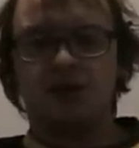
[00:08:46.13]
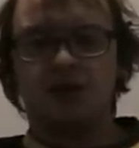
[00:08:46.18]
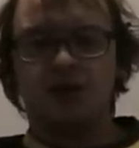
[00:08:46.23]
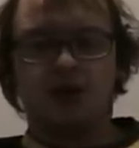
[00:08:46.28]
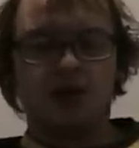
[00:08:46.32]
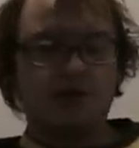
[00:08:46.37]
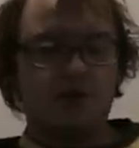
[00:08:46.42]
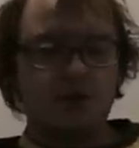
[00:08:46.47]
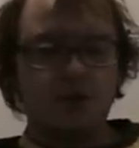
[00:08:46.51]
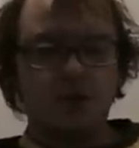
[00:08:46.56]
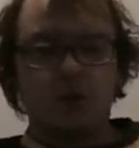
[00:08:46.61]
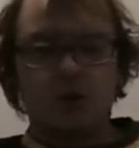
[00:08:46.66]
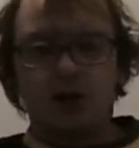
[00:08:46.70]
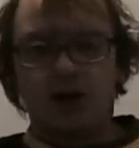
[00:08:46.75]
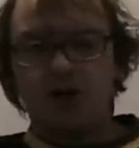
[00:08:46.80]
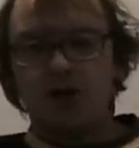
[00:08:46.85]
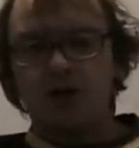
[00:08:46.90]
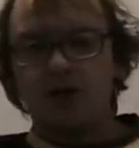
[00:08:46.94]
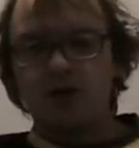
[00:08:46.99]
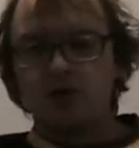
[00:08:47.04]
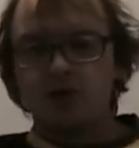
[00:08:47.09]
And for a
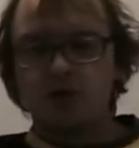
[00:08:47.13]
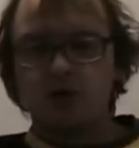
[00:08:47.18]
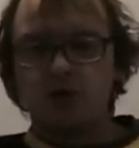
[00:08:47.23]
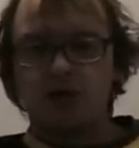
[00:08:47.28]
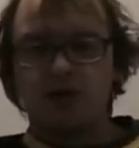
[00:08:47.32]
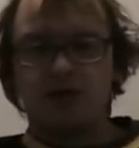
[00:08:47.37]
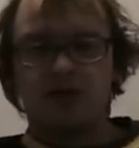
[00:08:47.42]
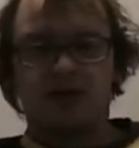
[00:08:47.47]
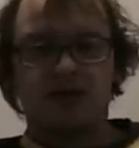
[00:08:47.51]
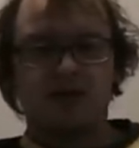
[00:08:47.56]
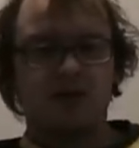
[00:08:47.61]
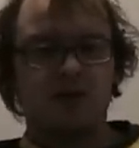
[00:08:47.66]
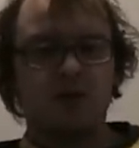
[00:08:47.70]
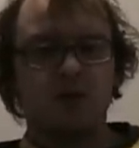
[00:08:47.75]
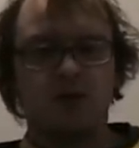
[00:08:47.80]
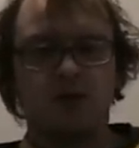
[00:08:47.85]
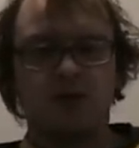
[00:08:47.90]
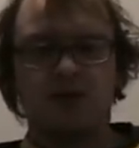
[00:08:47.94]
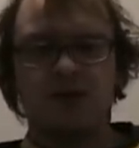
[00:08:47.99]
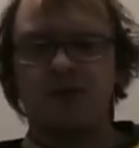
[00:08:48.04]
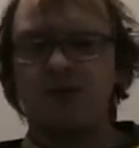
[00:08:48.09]
while they were doing it tonight. But
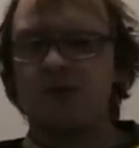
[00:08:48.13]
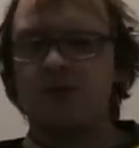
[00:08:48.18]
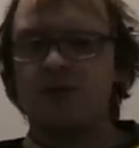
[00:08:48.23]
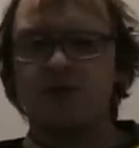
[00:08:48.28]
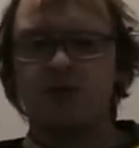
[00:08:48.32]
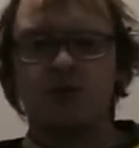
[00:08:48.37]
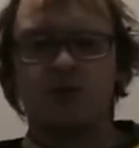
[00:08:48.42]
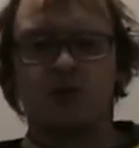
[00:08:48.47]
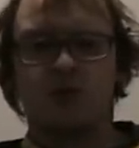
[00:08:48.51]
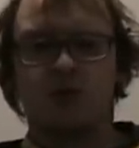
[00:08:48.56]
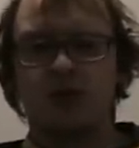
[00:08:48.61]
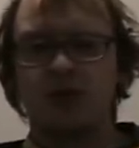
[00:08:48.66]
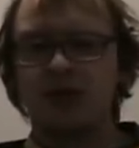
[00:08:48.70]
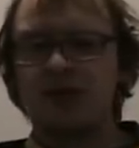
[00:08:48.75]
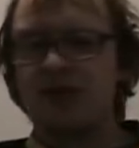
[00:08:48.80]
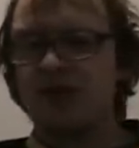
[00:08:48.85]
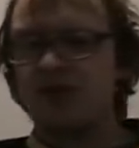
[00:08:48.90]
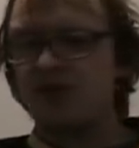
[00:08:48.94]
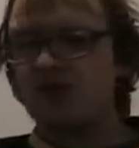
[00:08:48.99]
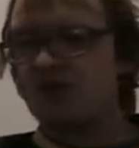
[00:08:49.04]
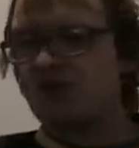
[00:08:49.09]
once that fifth goal went in,
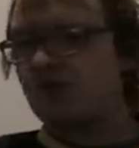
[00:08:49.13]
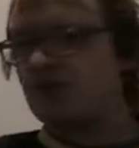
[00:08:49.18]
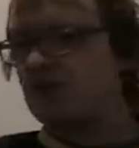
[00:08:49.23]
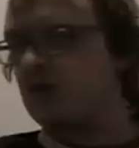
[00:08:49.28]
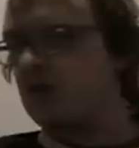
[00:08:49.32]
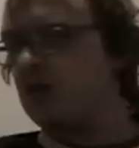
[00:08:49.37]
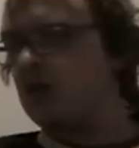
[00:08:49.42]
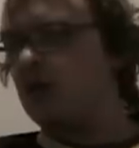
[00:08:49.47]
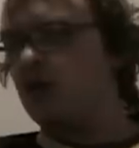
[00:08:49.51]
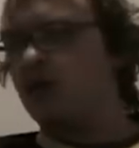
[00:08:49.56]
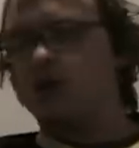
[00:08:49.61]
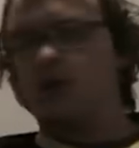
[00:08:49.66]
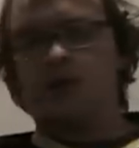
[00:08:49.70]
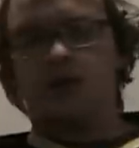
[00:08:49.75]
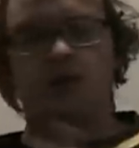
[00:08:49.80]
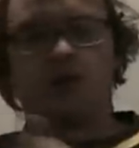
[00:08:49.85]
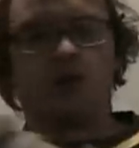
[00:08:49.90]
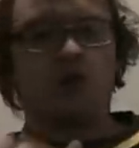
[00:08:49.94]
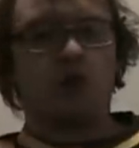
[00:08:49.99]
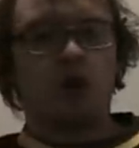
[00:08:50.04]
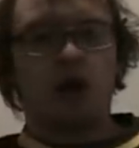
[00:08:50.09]
they just,
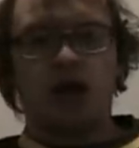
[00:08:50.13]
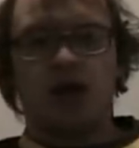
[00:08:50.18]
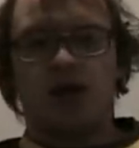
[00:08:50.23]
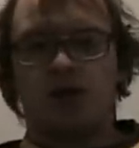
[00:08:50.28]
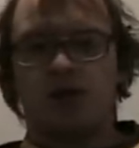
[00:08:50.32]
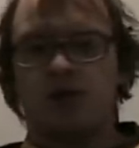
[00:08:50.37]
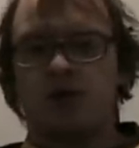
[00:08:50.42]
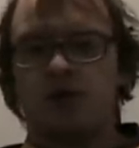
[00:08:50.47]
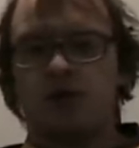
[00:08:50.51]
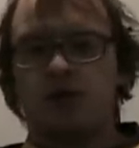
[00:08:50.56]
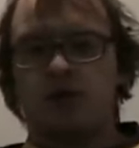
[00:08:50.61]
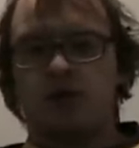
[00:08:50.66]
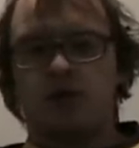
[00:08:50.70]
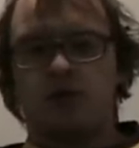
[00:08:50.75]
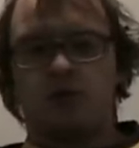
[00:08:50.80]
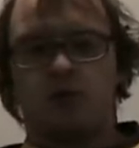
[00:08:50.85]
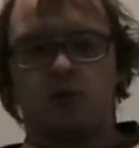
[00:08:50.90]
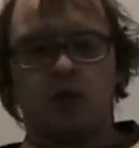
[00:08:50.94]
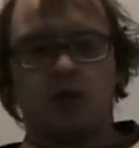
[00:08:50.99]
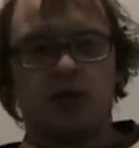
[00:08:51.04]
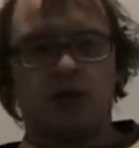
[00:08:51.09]
the crowd
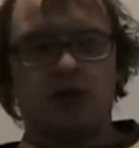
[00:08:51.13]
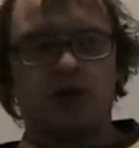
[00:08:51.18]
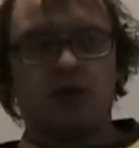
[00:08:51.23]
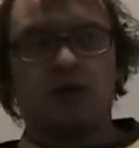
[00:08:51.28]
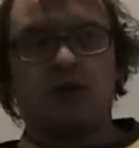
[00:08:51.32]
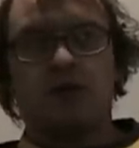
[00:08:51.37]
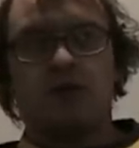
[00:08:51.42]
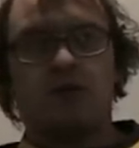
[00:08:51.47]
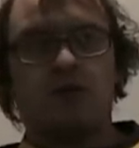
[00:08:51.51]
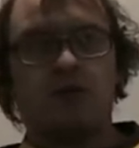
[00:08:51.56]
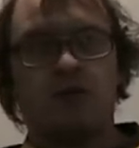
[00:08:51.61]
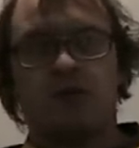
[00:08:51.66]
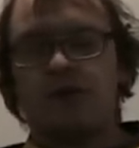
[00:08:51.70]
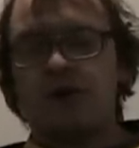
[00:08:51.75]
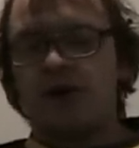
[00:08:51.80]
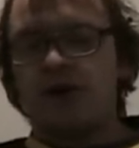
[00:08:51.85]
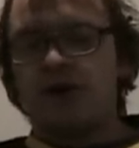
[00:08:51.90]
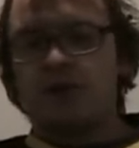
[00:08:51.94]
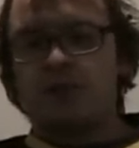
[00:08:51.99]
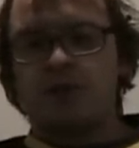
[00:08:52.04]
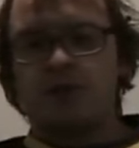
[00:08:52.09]
went into the th
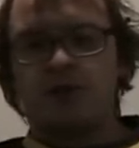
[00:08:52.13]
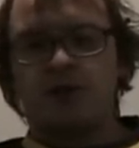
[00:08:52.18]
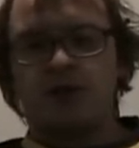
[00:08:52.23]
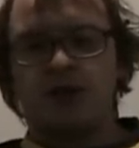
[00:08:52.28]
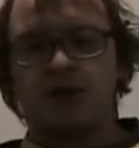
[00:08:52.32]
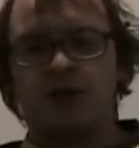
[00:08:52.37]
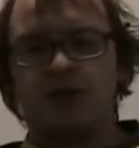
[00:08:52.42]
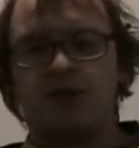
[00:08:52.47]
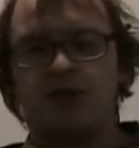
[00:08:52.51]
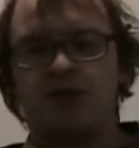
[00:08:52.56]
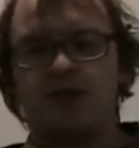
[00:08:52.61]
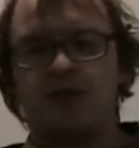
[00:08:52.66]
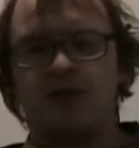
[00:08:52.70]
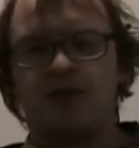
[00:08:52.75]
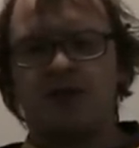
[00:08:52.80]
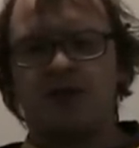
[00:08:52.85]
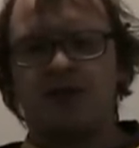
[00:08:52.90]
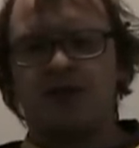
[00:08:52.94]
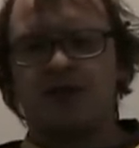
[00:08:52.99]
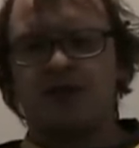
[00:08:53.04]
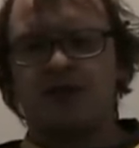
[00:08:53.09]
final period, I think,
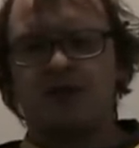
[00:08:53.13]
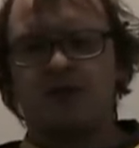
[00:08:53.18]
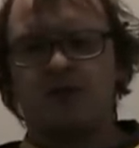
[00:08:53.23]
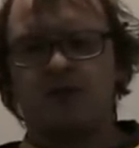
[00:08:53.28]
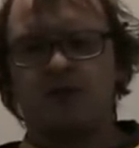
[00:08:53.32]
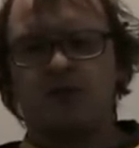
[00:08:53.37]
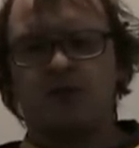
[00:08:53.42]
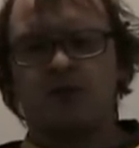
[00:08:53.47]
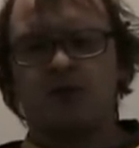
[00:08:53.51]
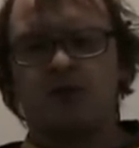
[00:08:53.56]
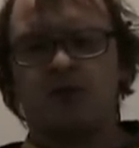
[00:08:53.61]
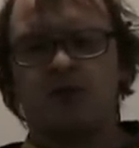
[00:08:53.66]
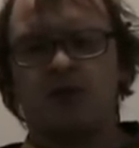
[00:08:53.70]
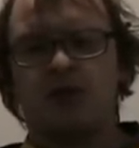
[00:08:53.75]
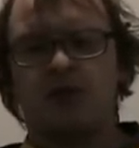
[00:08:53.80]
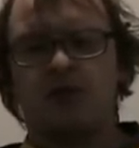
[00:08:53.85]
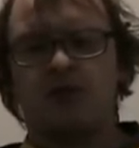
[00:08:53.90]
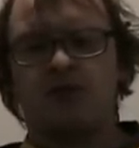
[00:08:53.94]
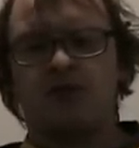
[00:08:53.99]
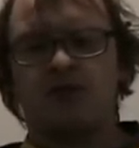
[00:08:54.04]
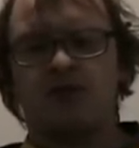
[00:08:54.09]
thinking that it was over, and they
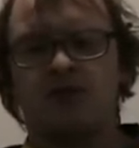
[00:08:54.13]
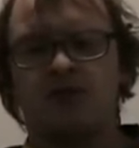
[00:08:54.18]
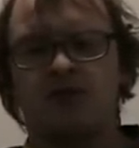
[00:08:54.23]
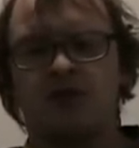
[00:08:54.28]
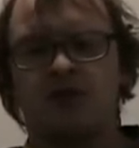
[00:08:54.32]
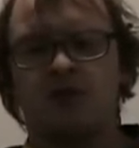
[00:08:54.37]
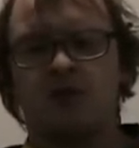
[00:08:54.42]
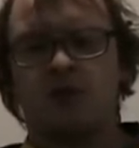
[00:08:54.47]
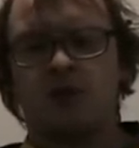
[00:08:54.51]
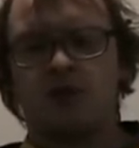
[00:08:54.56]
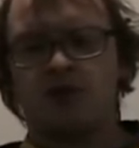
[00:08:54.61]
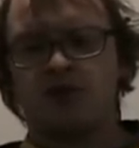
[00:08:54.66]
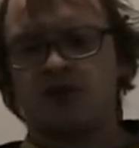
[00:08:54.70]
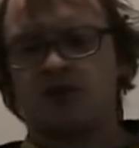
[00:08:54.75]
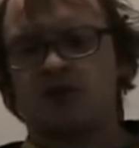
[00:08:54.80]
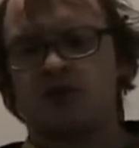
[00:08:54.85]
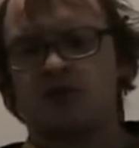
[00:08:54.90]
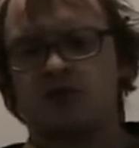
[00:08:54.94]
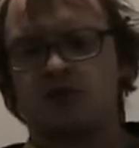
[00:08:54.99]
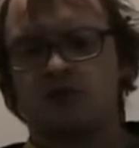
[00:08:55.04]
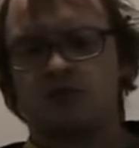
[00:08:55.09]
were just sitting there
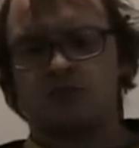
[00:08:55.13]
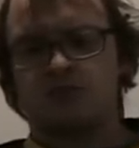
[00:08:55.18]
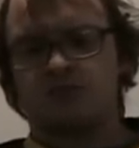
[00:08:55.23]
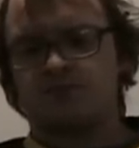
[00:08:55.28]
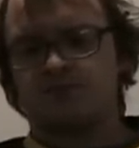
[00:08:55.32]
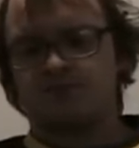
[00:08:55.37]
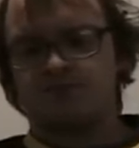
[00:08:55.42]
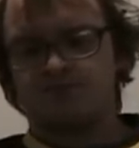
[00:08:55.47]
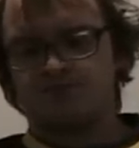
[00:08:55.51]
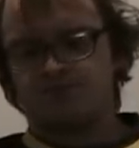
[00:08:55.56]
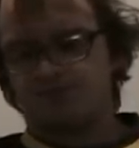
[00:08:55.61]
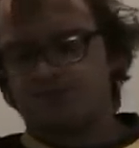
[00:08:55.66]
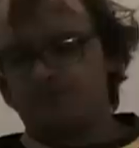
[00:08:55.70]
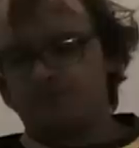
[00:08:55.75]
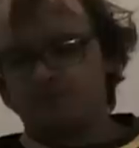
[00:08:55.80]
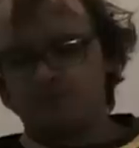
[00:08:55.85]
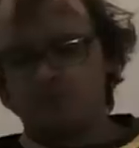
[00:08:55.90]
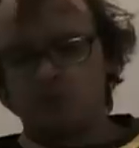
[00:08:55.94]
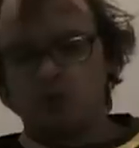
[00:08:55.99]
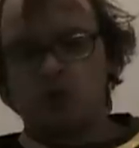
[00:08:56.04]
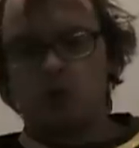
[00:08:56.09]
watching
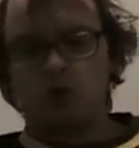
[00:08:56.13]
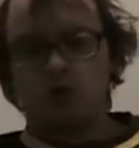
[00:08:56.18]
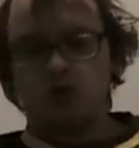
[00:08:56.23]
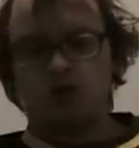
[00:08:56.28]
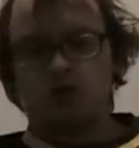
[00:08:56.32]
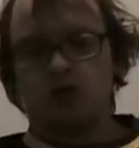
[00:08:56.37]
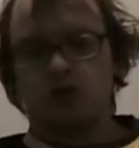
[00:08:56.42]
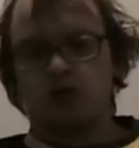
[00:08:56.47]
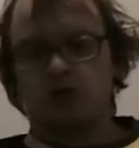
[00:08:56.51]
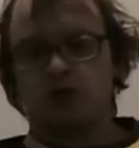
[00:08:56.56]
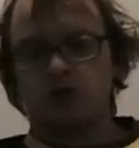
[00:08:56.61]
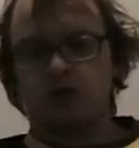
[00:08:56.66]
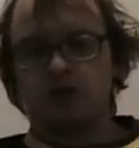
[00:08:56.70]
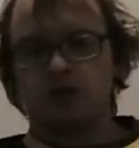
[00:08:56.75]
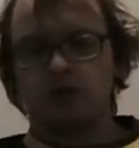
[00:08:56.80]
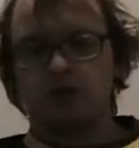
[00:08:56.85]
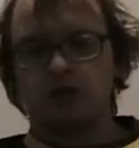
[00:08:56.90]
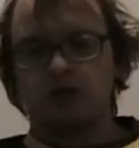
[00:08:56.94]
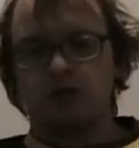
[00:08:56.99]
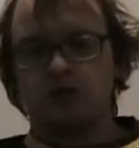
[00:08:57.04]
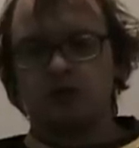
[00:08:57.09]
torture.
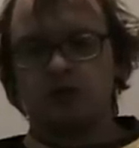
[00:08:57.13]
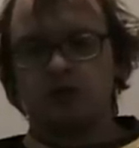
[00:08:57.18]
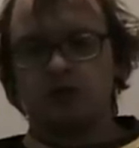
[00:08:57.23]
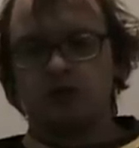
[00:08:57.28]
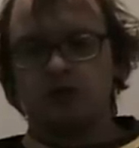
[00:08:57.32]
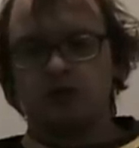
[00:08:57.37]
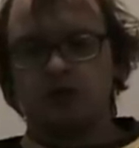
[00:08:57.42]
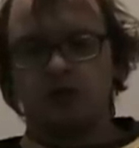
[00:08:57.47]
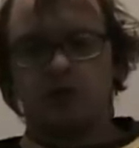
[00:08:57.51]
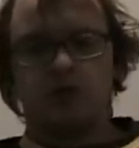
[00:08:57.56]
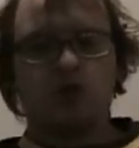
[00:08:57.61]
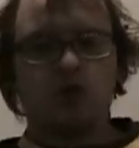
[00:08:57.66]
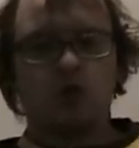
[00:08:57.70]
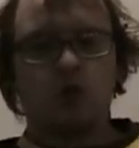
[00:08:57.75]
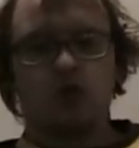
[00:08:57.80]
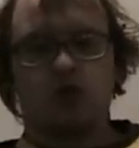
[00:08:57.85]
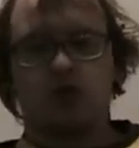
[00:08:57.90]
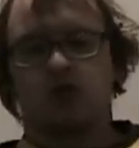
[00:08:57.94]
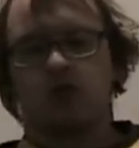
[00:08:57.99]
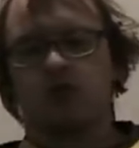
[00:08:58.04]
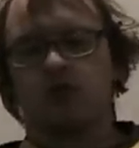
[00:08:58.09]
They were
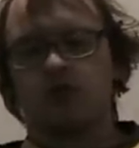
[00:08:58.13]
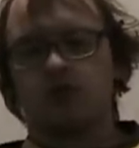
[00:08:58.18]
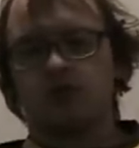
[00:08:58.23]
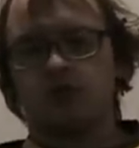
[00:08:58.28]
tortured.